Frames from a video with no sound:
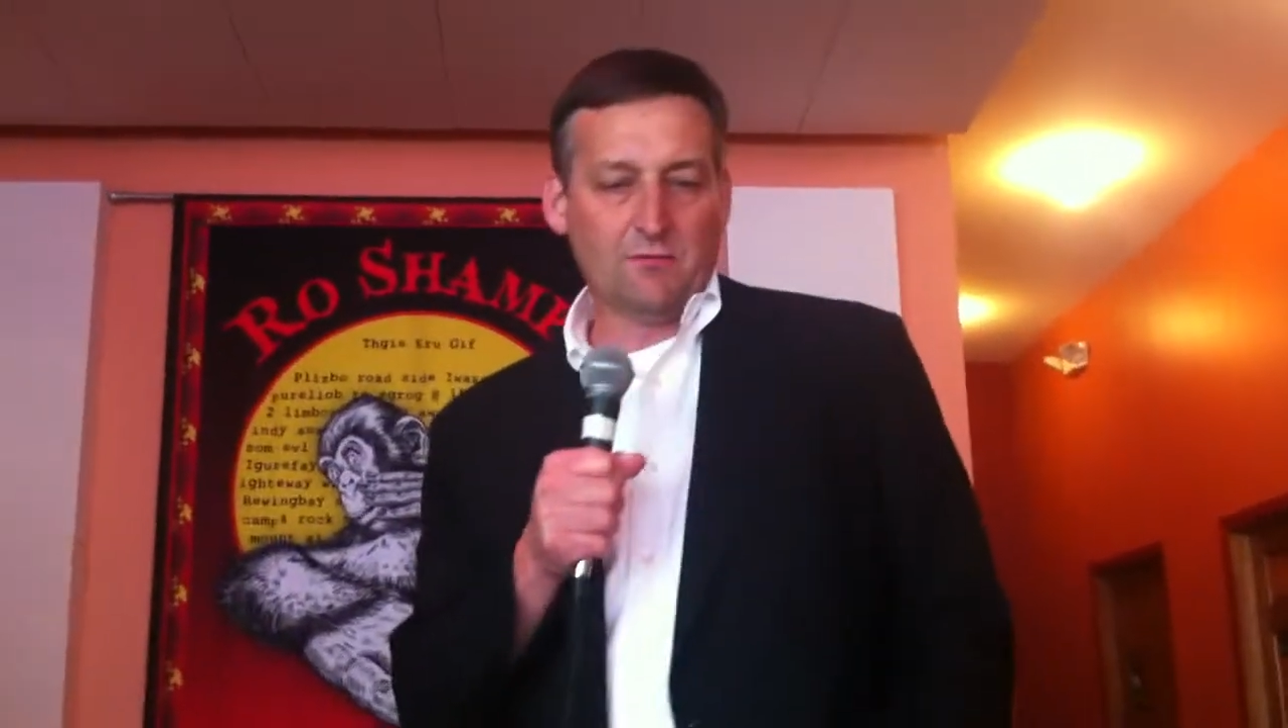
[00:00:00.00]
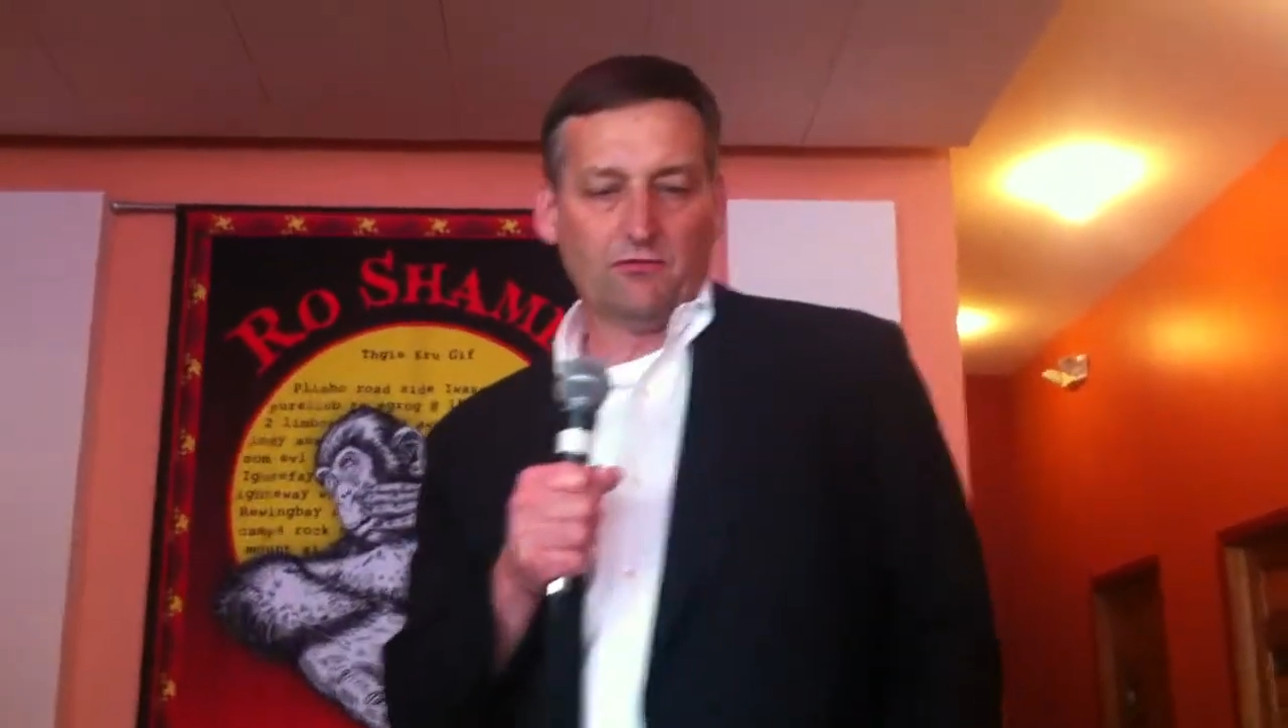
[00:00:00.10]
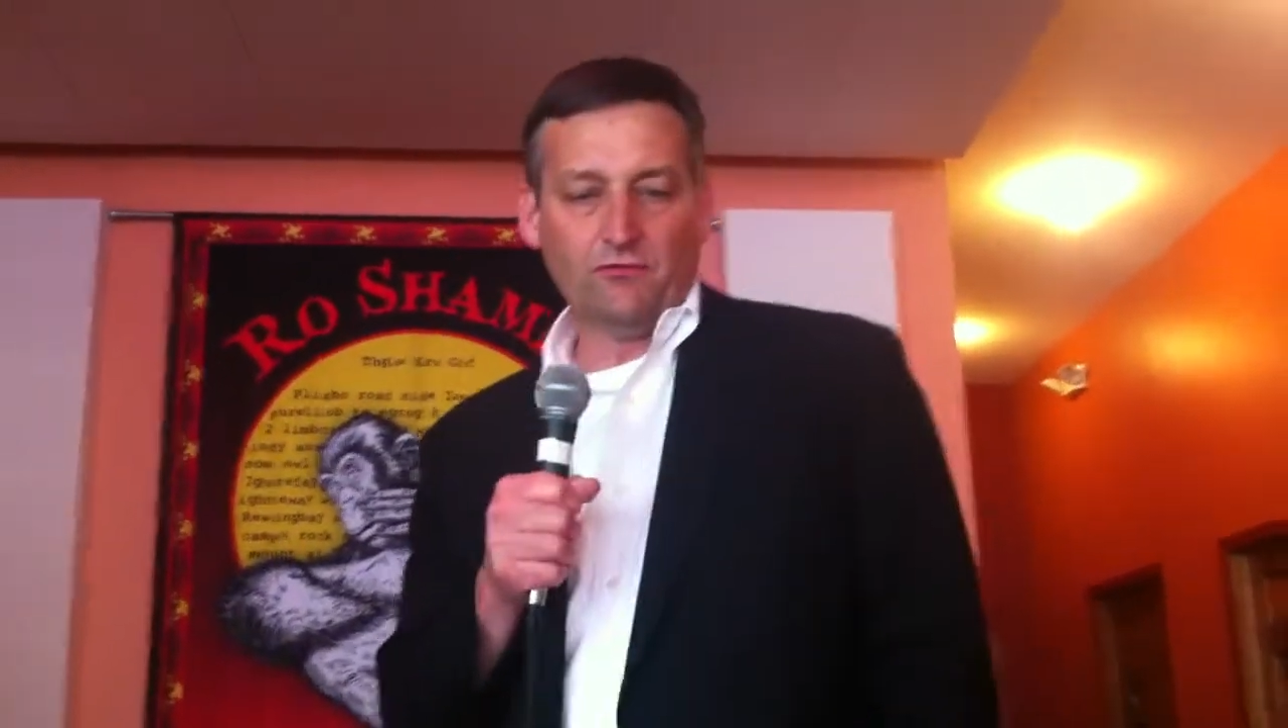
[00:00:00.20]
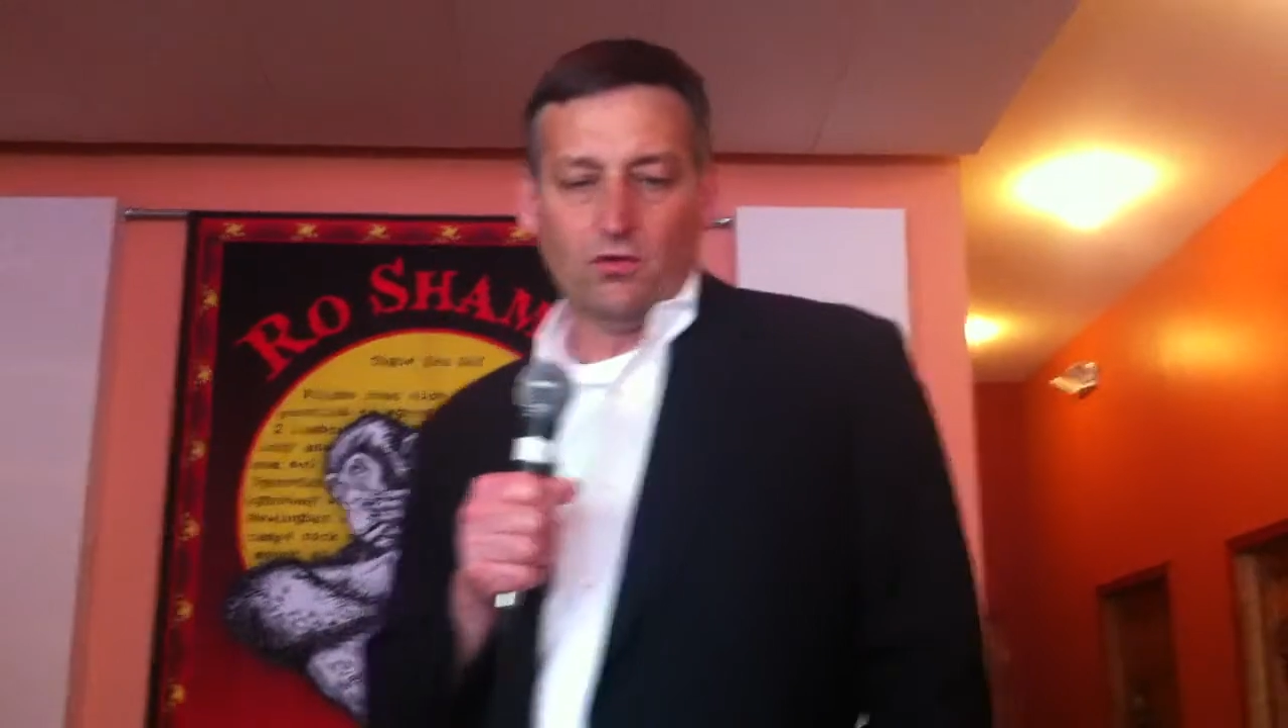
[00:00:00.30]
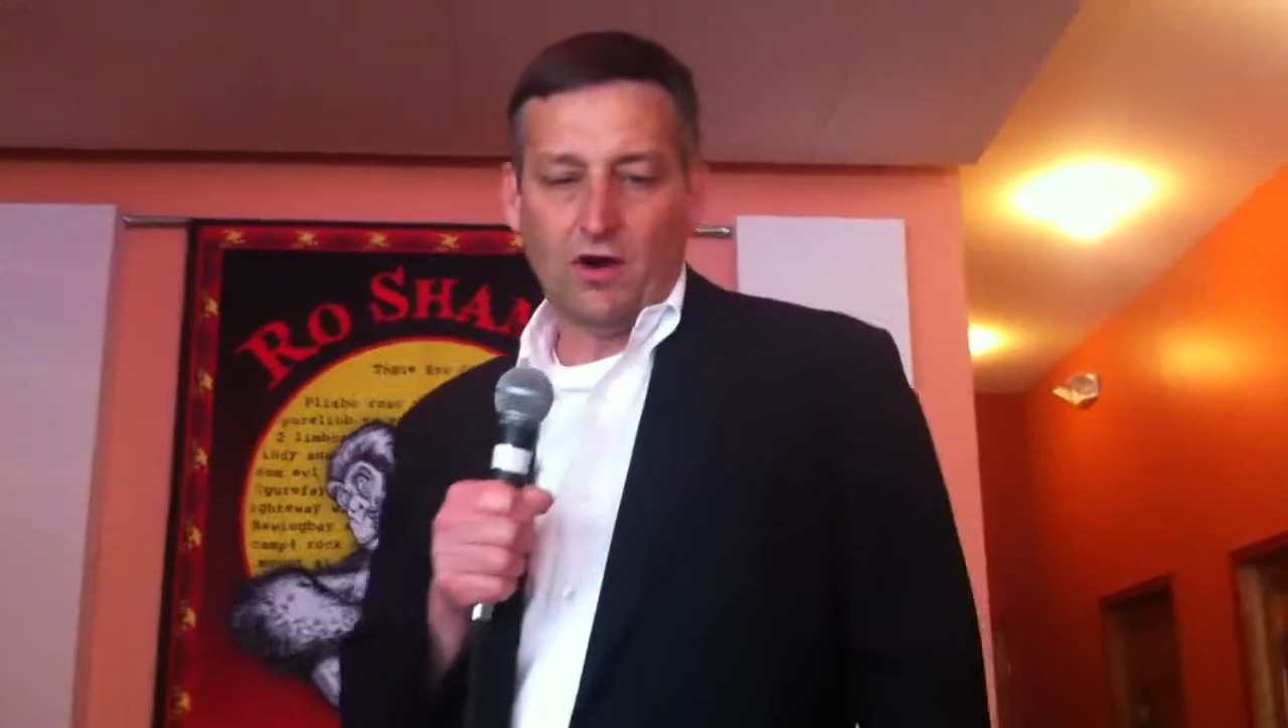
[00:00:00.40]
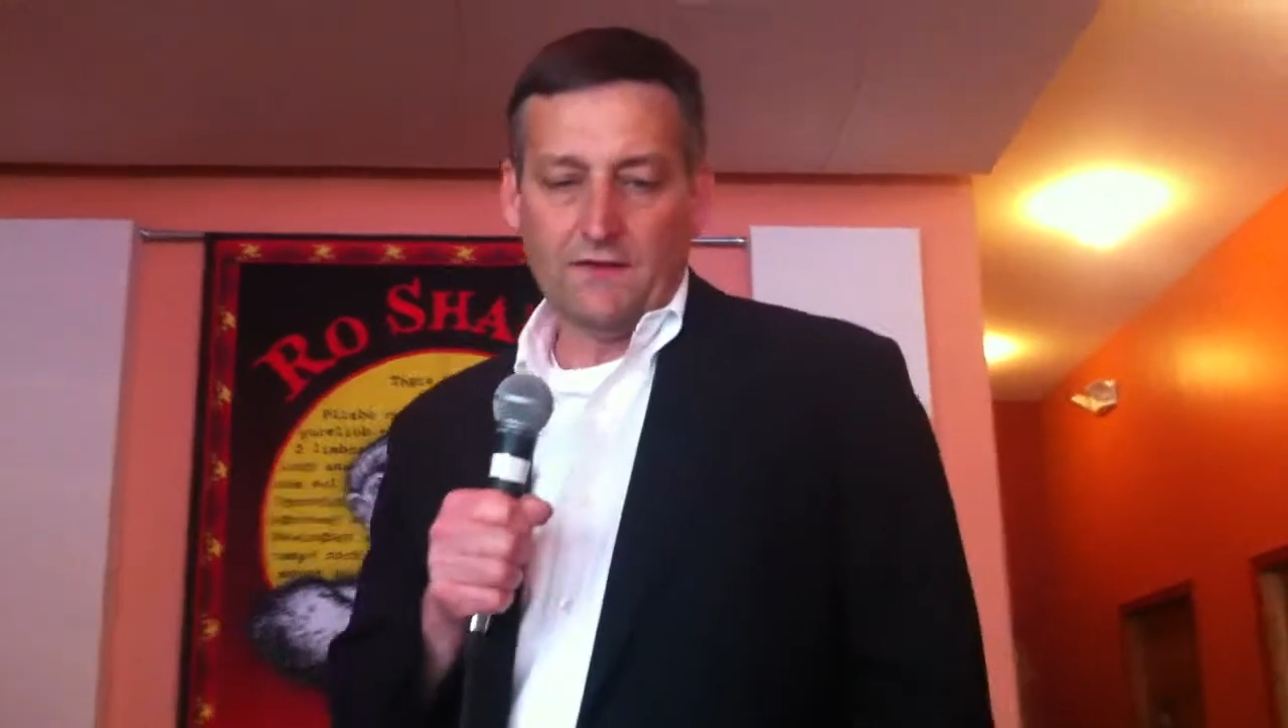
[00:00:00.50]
number 4